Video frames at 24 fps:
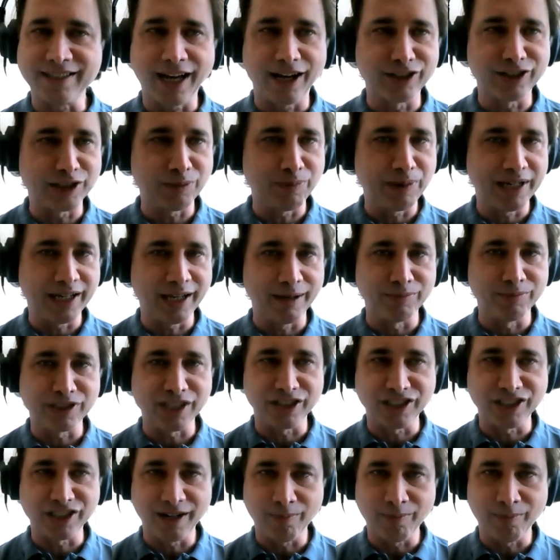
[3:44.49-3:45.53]
How has it become
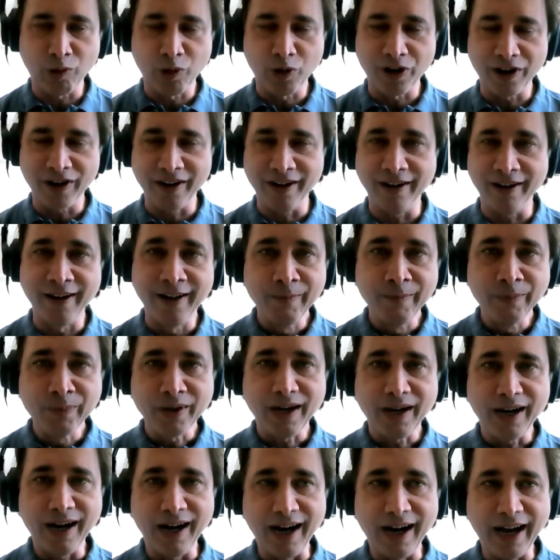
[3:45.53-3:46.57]
such an important
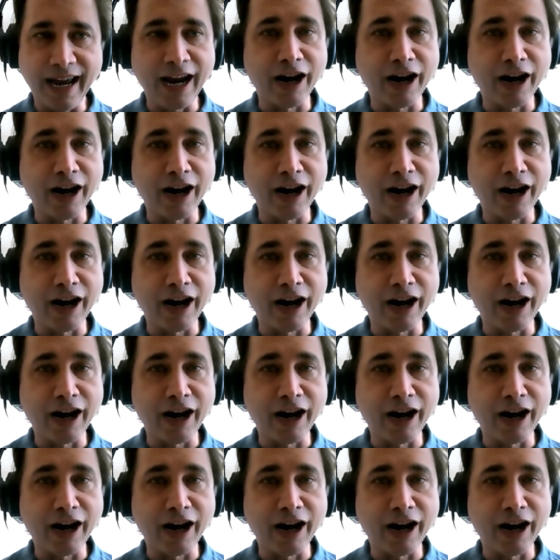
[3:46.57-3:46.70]
uh,